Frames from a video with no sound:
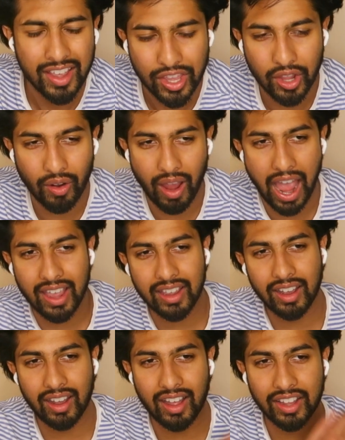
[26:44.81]
You
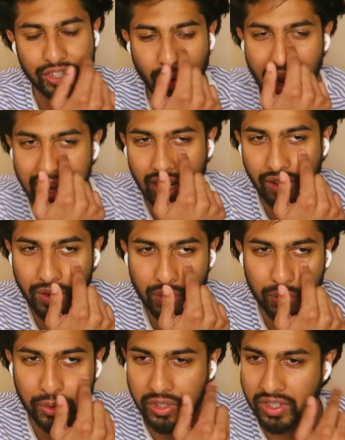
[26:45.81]
know, so I
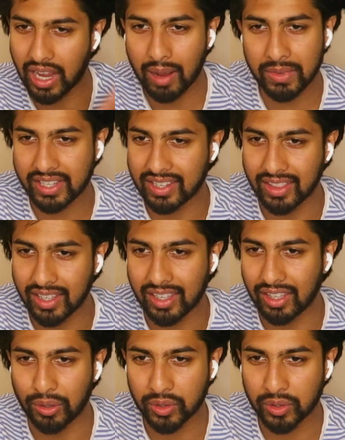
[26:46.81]
interviewed Usama Siddiqui,